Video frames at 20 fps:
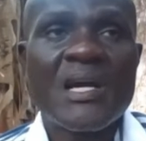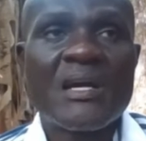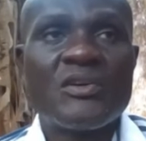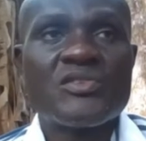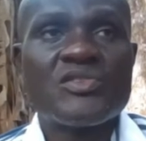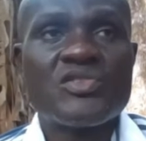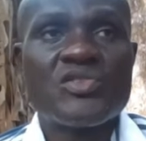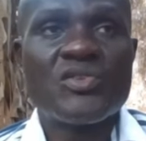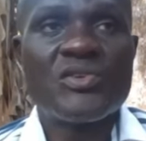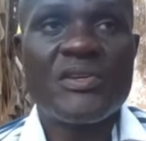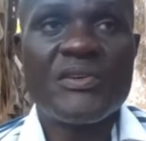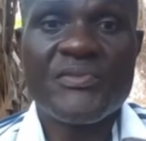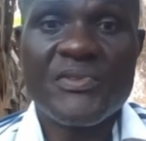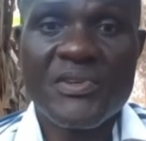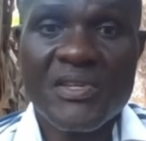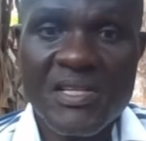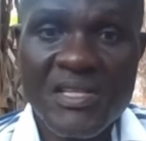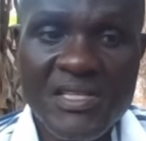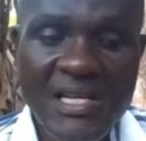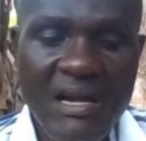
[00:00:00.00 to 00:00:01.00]
I don't know if
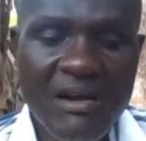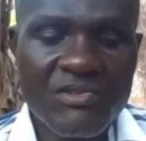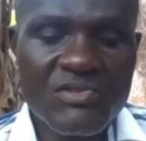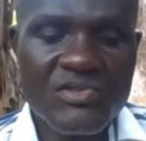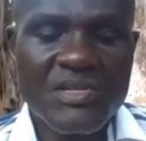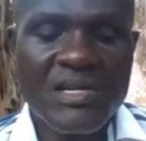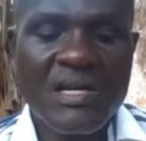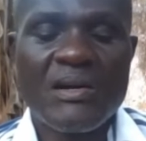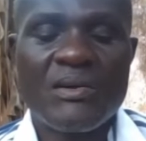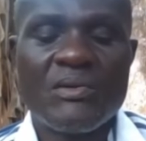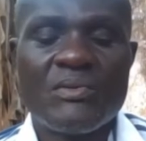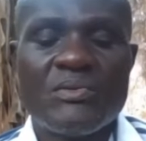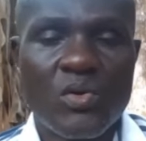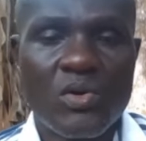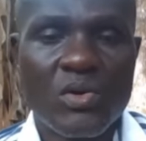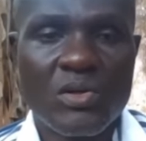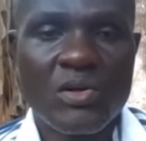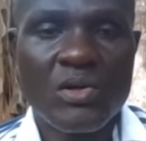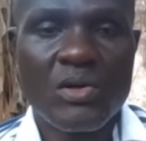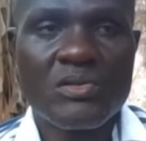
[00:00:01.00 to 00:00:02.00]
he is out now
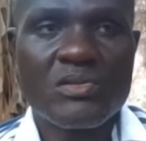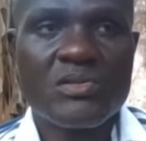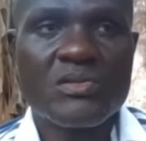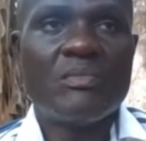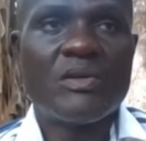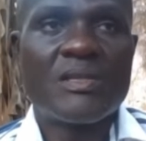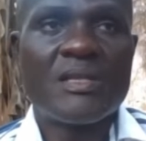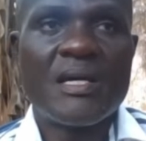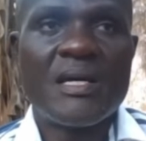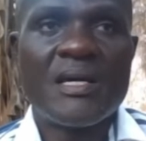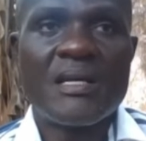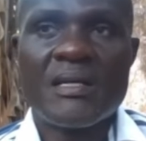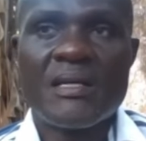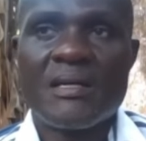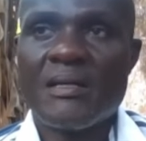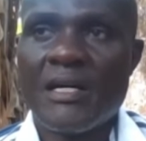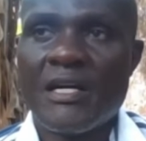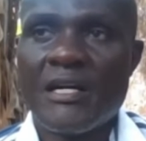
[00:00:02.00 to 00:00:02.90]
or not. But then,